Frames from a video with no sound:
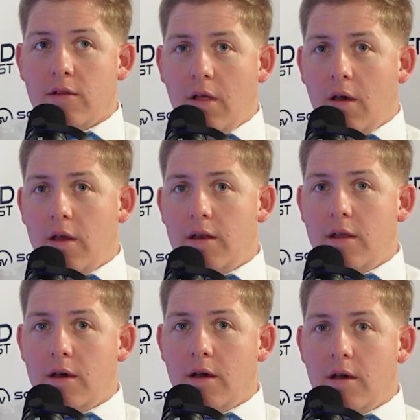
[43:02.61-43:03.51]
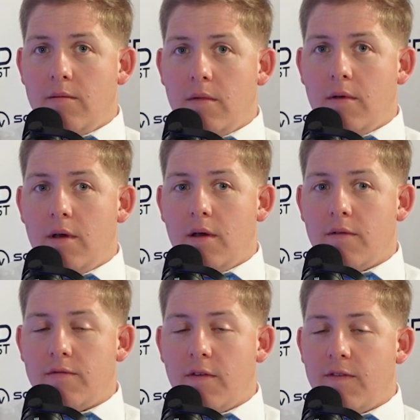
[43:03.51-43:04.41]
online, a
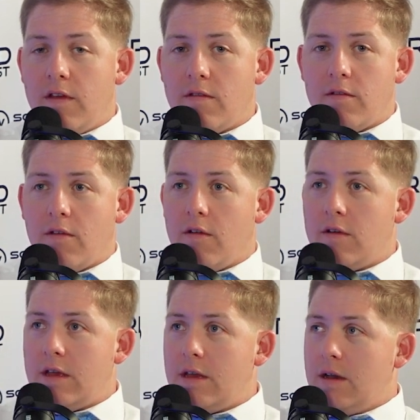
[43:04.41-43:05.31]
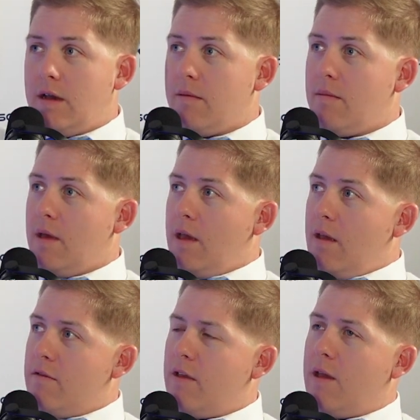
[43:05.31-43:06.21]
defense attorney,
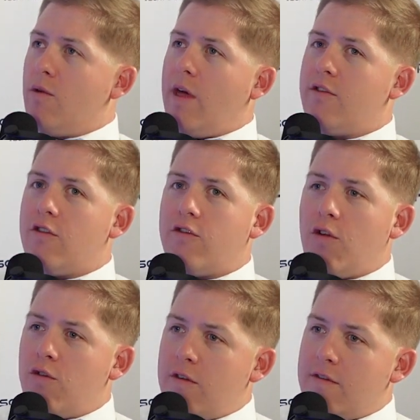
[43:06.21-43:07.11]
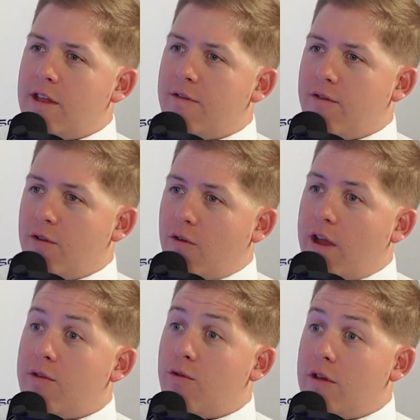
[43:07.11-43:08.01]
say, "Well, that just shows he's in it for the
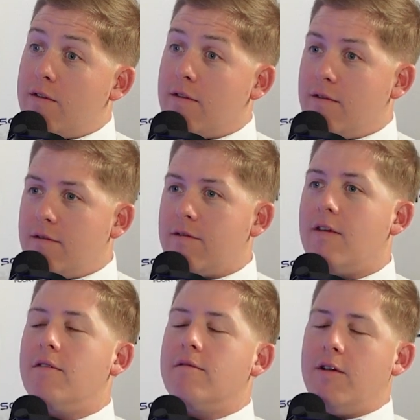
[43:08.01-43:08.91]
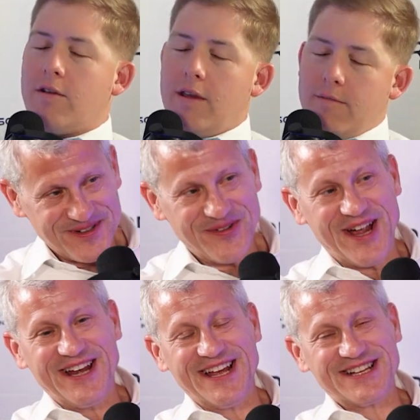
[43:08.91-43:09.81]
right reasons." So, okay,
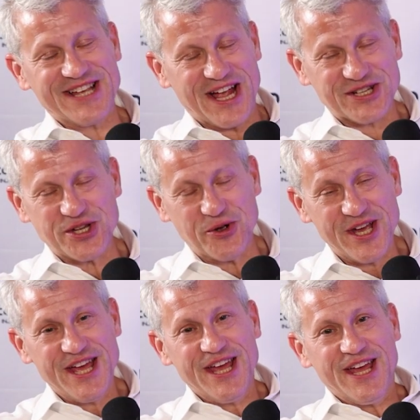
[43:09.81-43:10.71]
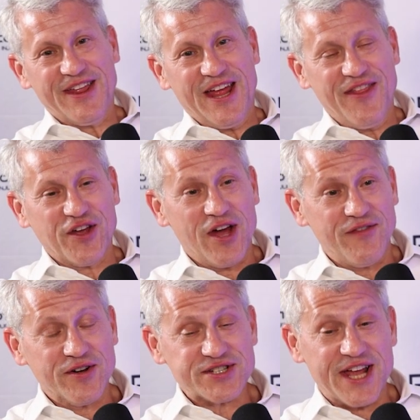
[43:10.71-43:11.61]
right, exactly. So, and the
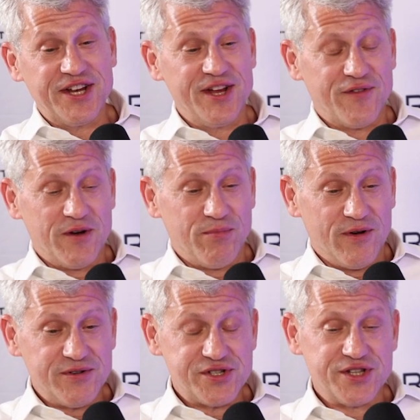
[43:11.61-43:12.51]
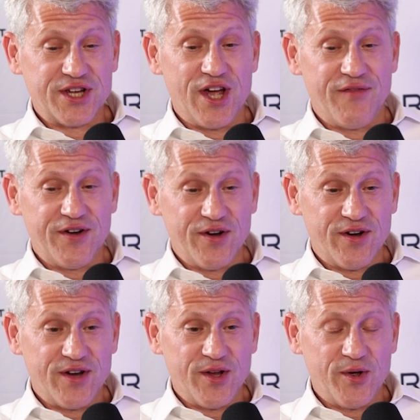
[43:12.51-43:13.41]
governor's got a different approach. The
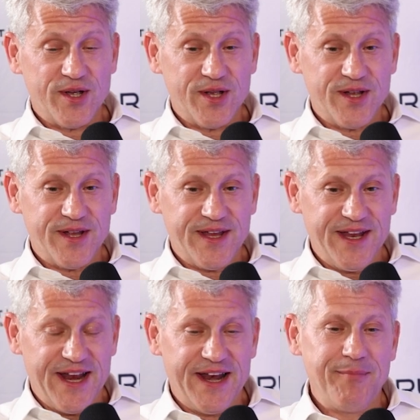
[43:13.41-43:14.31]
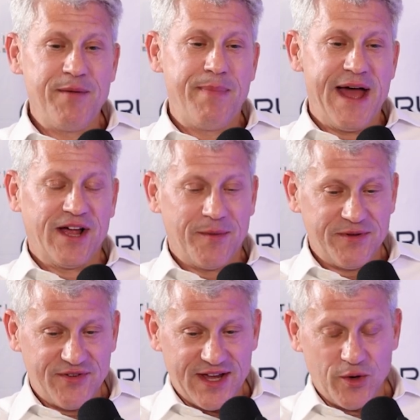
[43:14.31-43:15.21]
governor, and let me back up
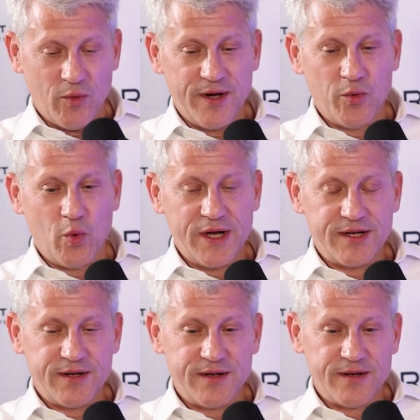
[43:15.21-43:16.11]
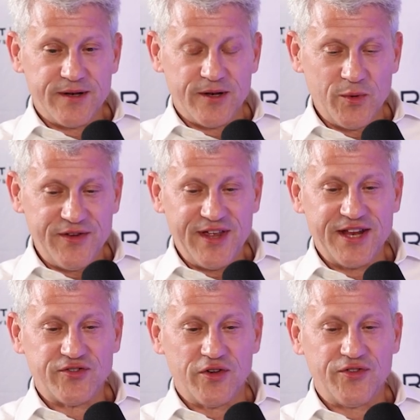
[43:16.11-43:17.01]
a second. What
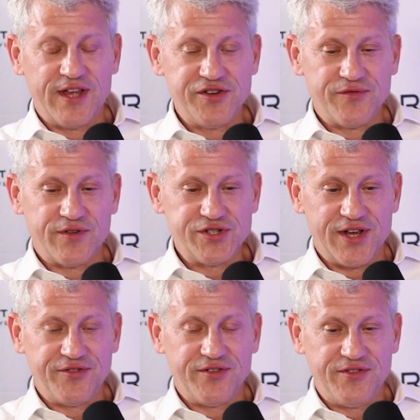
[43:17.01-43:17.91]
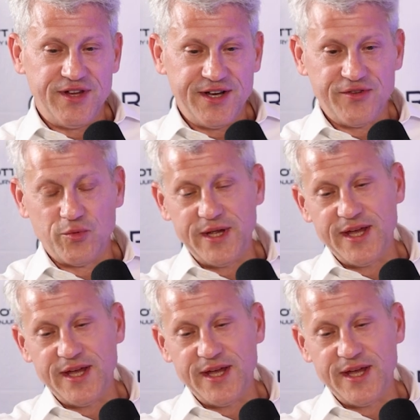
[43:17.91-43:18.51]
Louisiana Association for Justice did is